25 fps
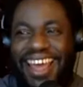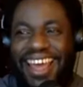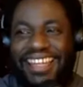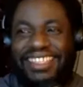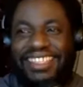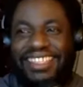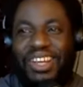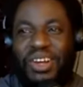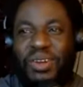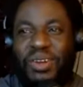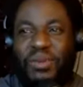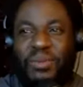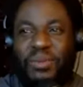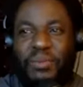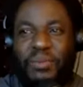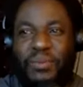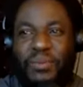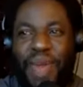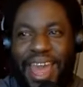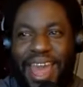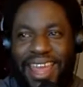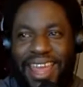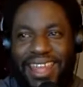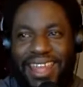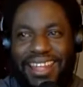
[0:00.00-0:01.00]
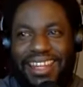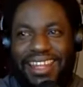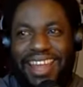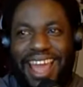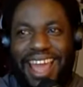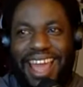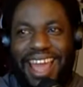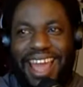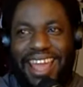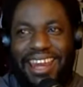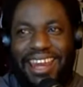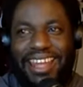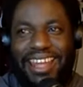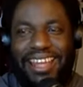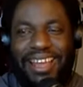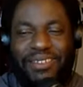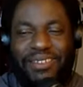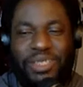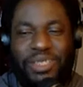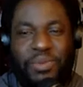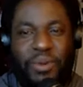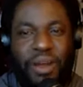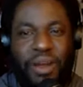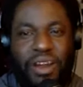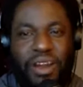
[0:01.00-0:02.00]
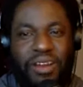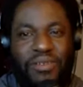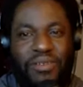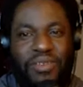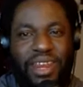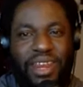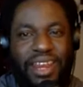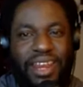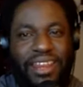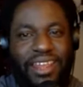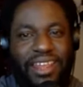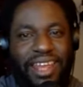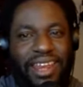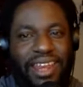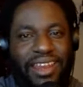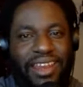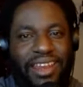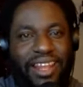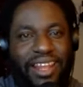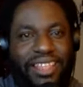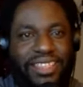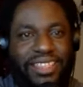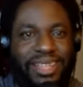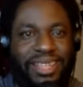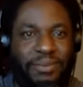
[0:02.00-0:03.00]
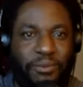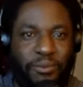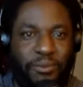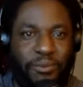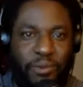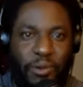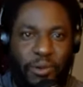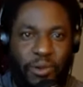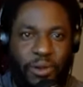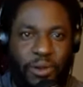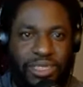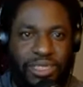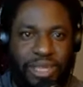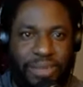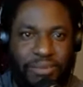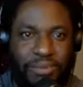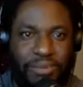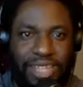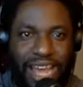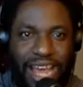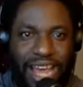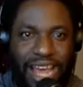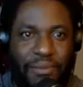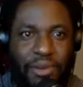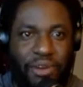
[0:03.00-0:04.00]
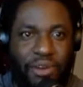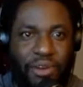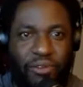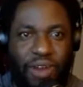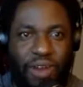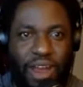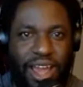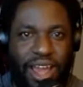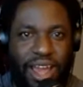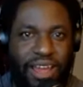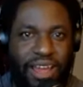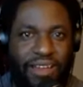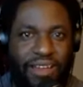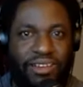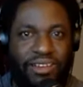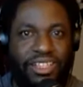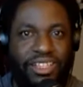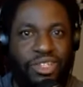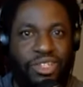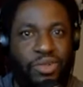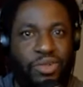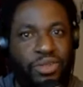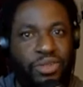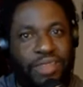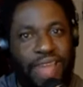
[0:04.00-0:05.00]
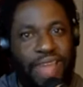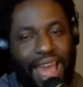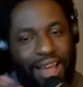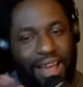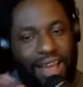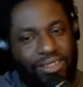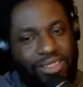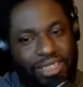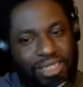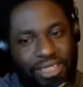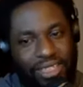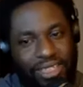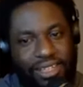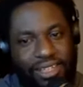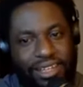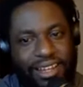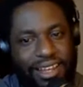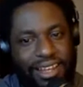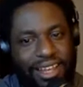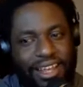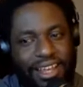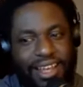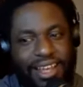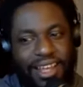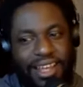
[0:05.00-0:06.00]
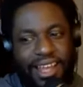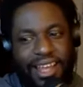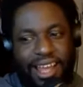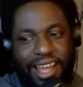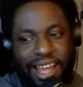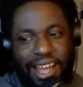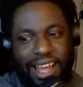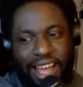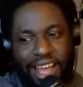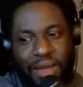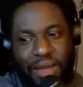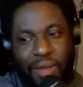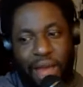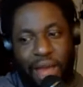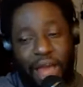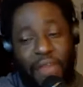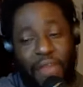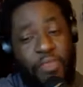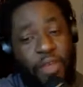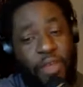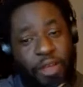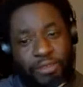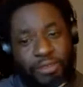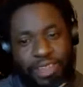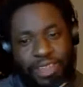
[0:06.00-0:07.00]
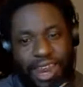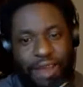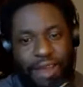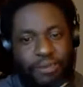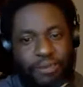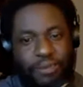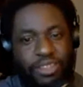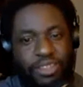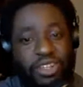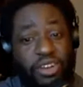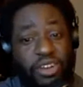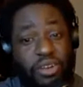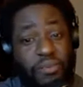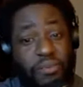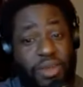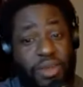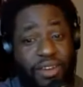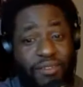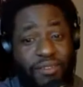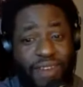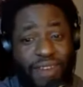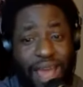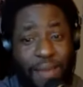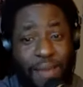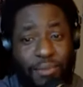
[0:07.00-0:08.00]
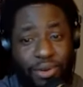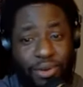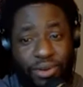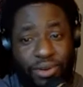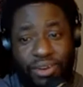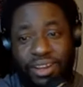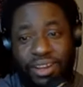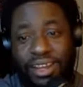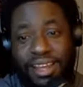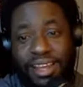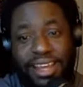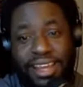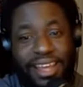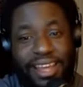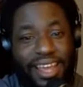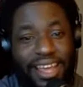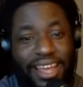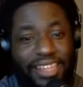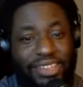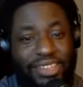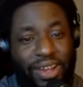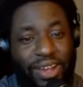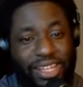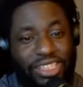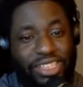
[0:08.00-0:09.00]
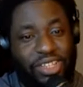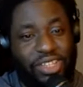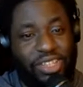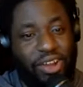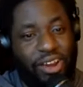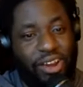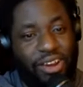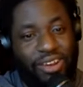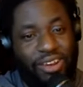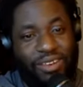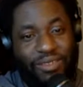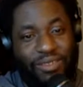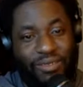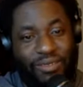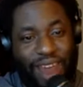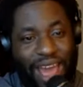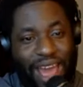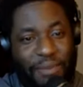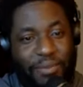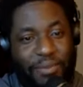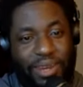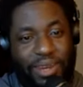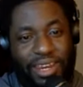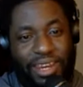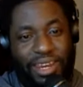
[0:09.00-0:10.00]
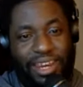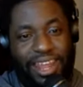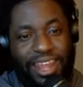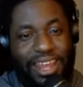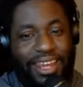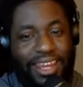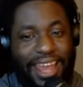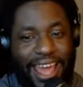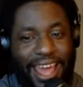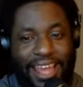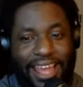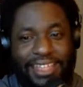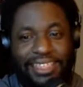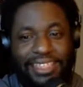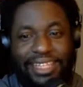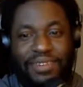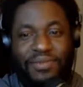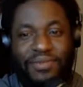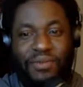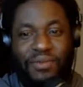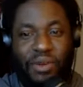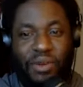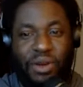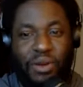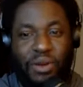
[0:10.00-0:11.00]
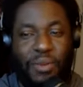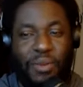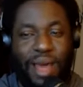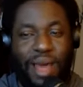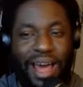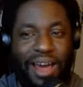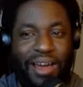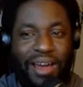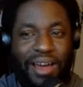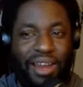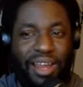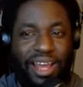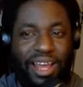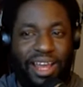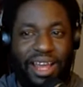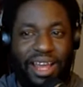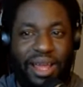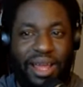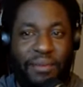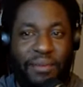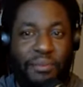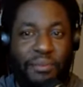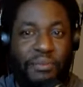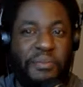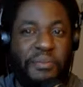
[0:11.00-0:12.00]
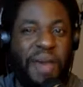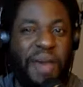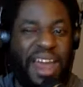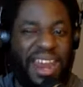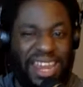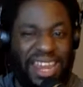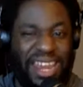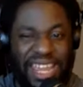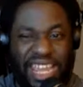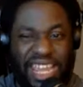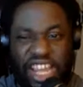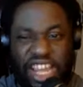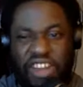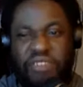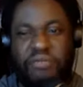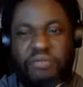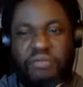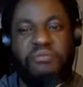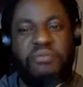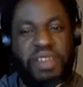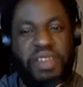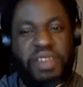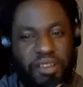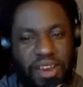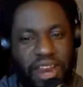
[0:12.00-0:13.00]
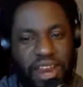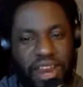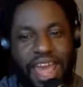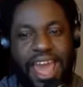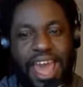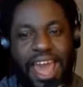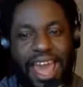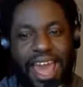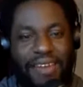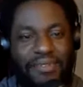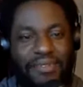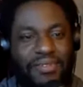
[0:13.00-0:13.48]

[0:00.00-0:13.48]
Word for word: So back in the '90s, I was part of it, and then some sometime around 2000, um, I thought that I was going to be a rapper, and so I started rapping, and that lasted for about um, about a year, year and a half,